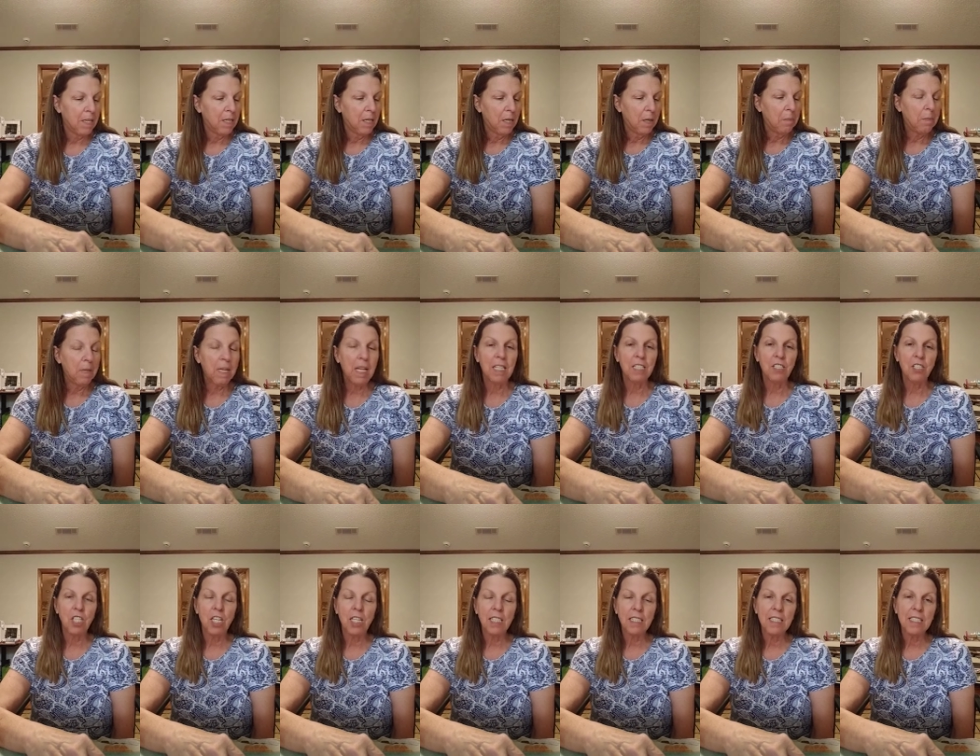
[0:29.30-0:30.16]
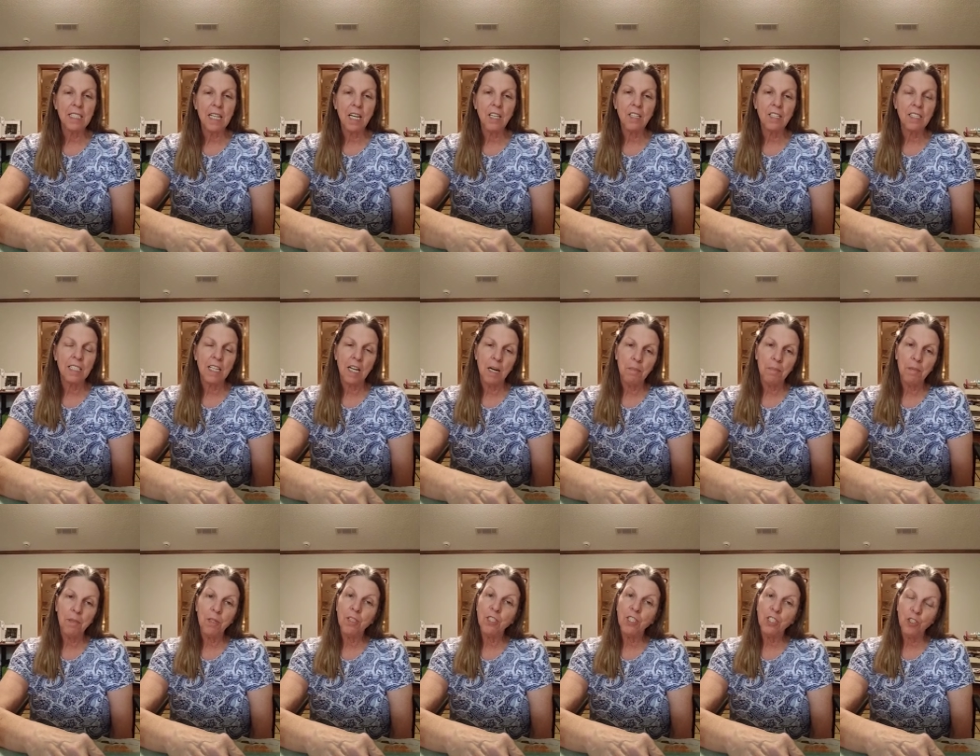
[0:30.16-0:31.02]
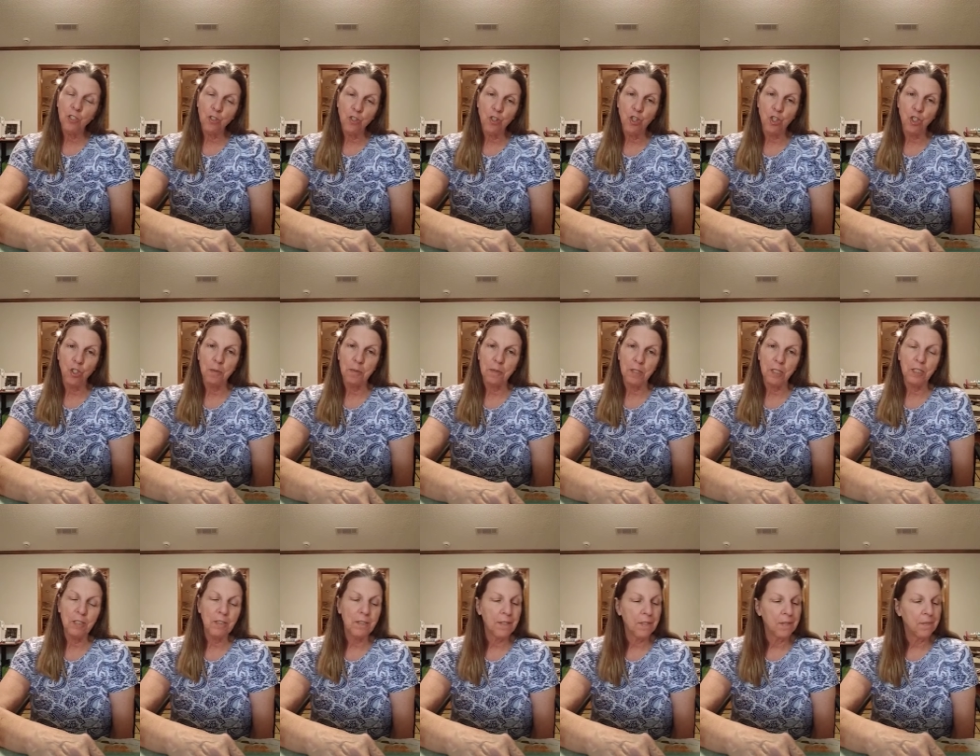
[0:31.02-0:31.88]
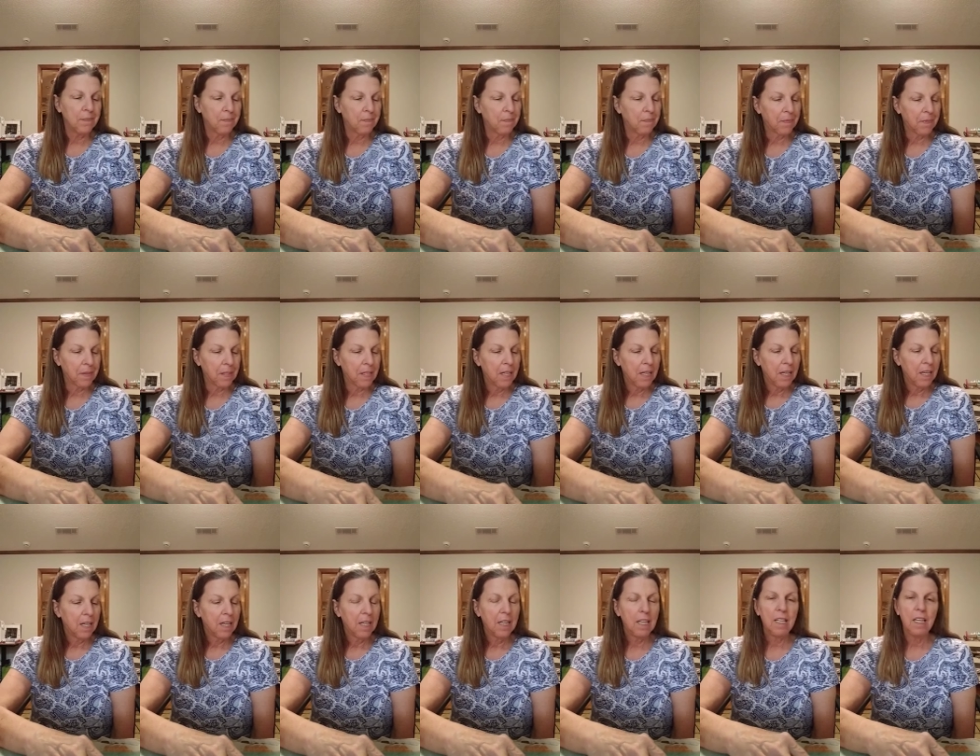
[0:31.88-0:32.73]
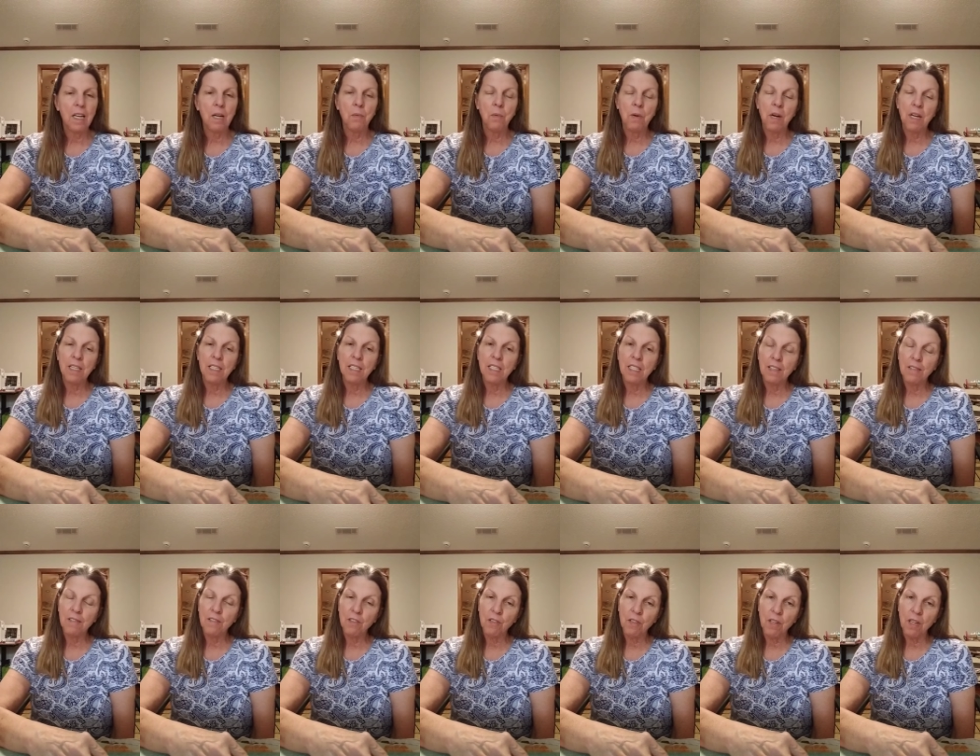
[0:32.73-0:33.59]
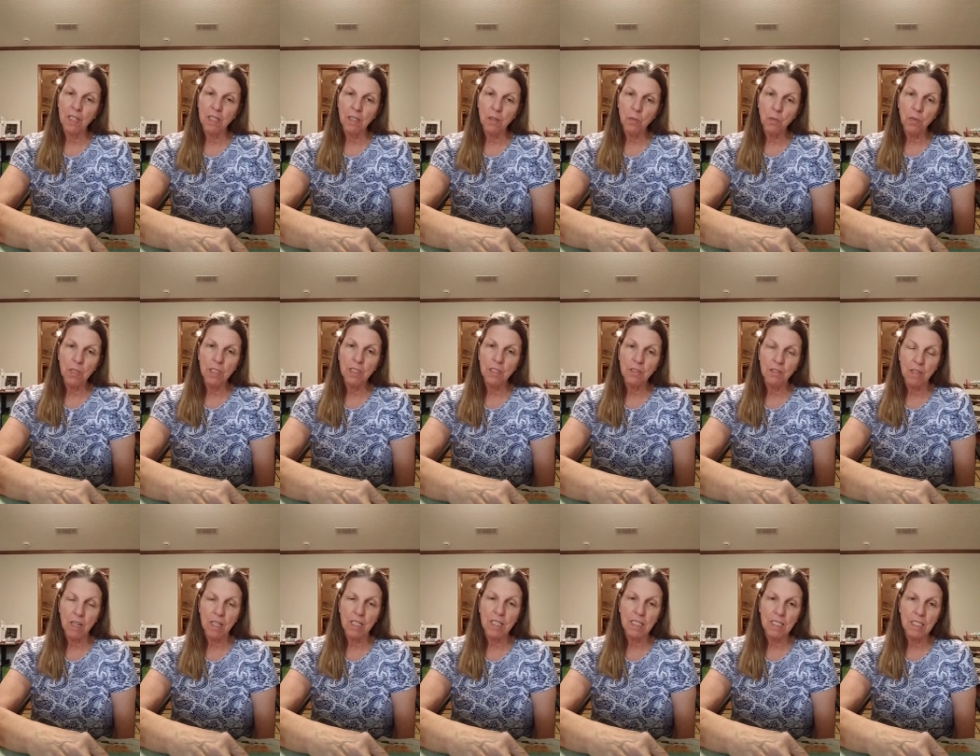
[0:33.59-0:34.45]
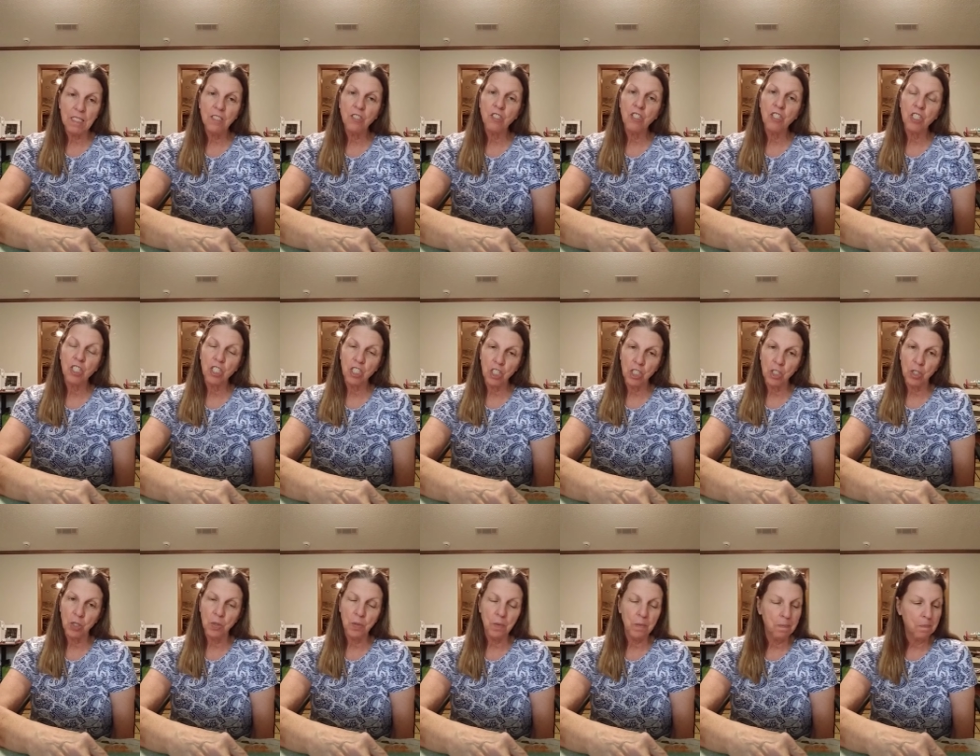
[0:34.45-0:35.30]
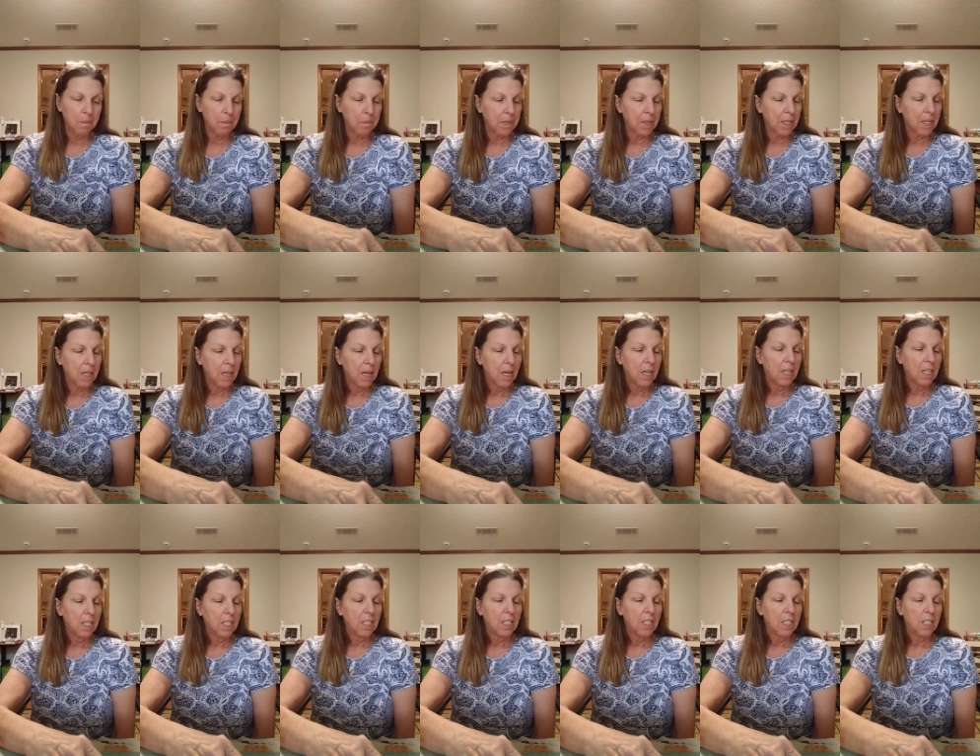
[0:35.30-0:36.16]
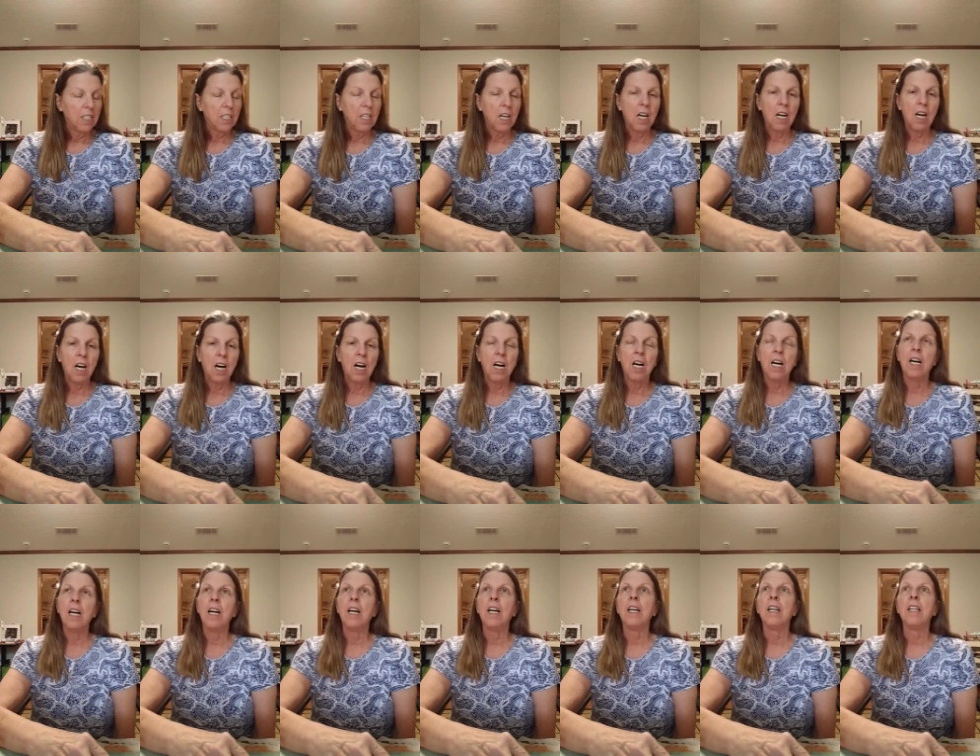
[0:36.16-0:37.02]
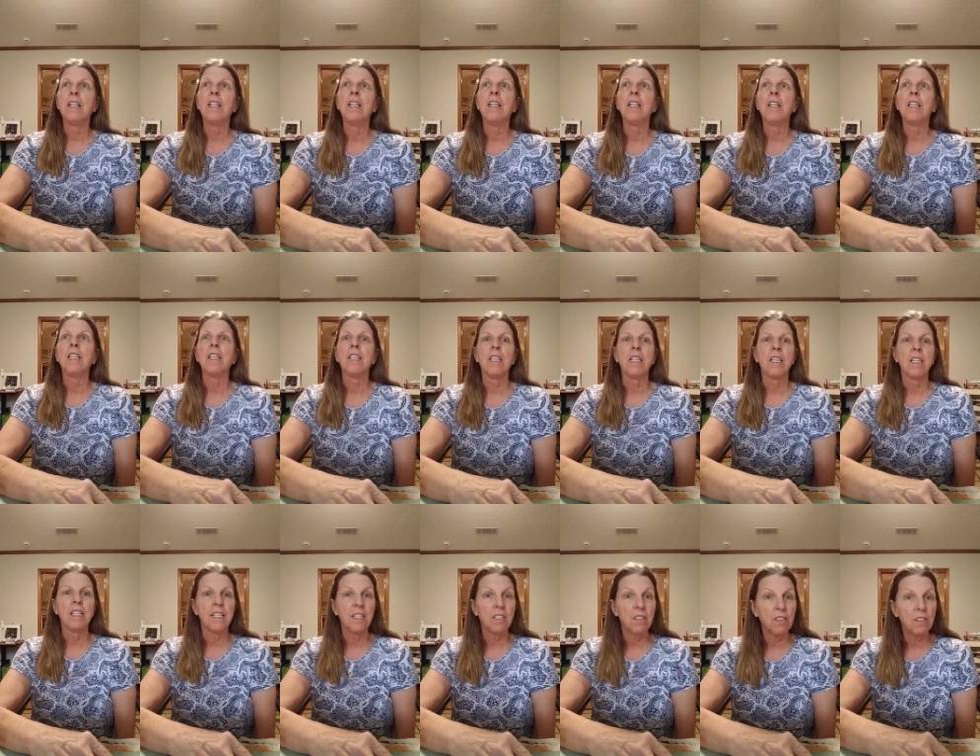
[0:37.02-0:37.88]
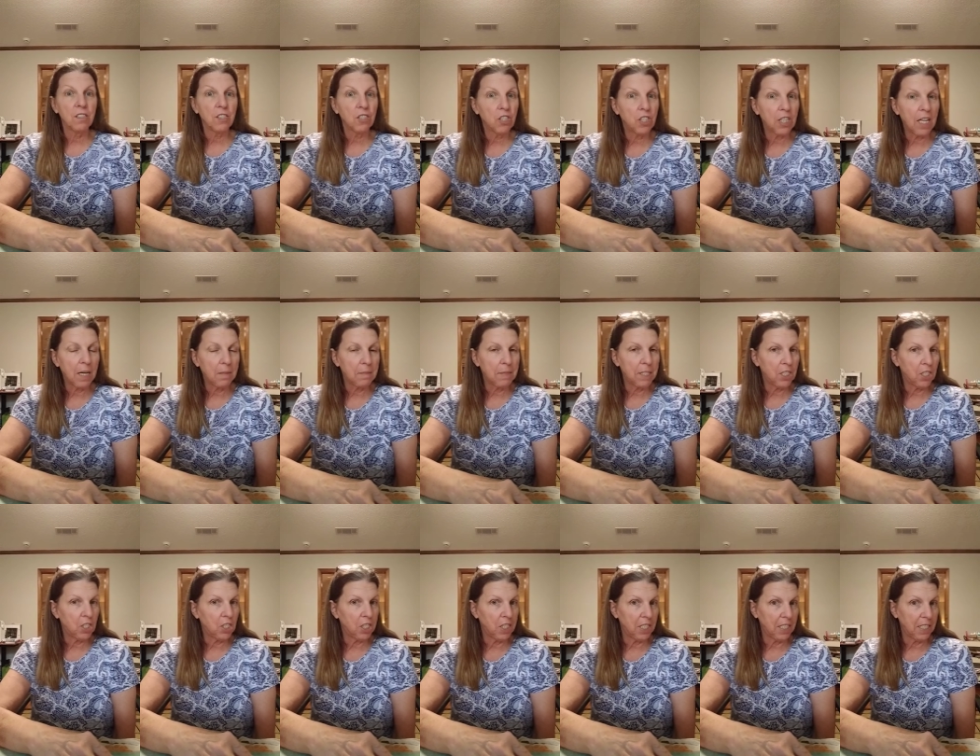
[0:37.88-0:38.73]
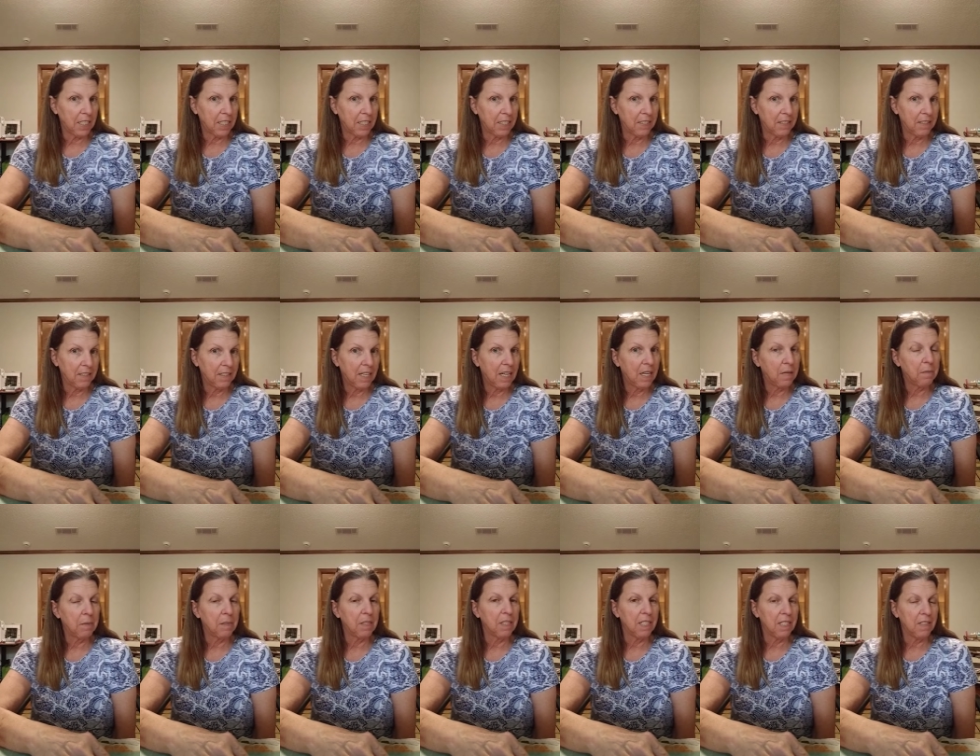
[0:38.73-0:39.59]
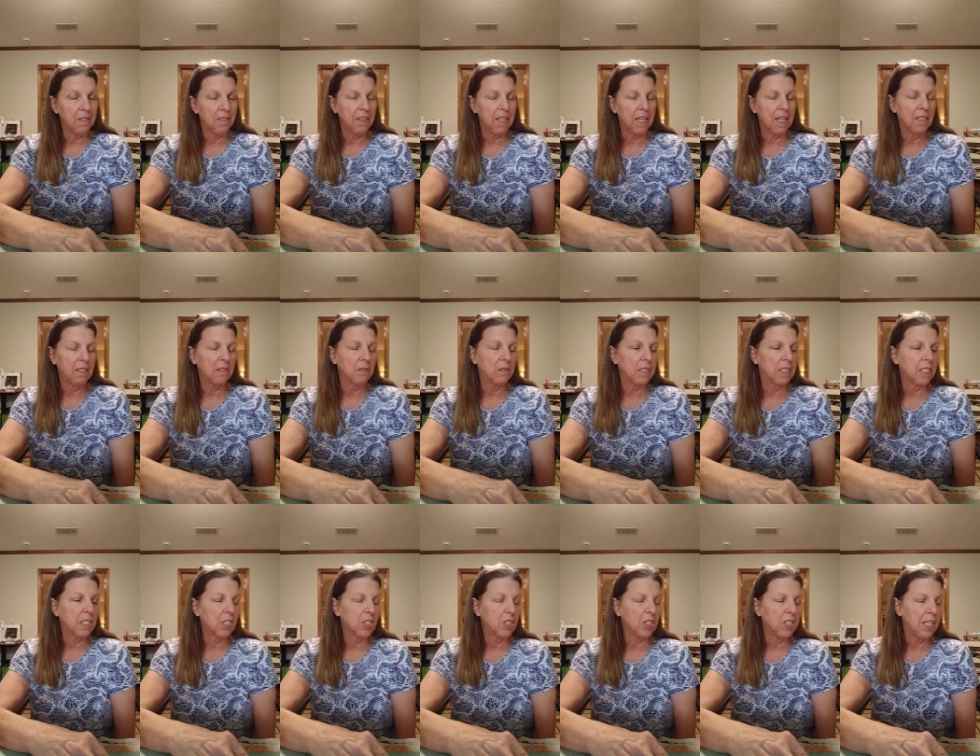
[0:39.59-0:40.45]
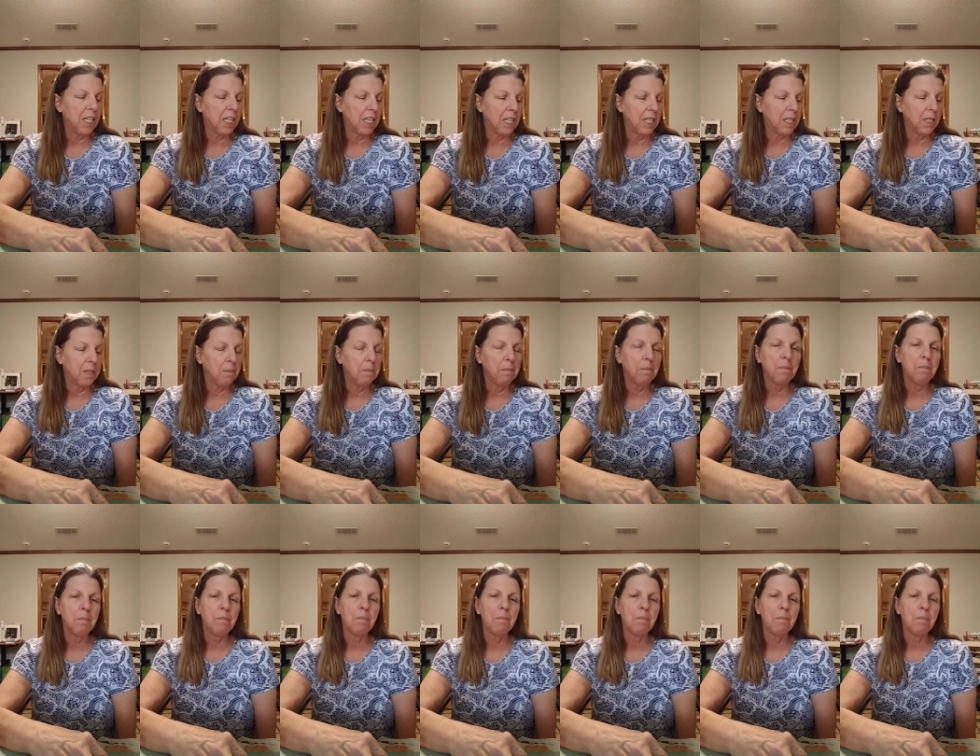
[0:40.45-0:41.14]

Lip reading: But I checked out a couple YouTubers, and I want to give credit where credit is due. Little Shabby Chic, I believe that was her name,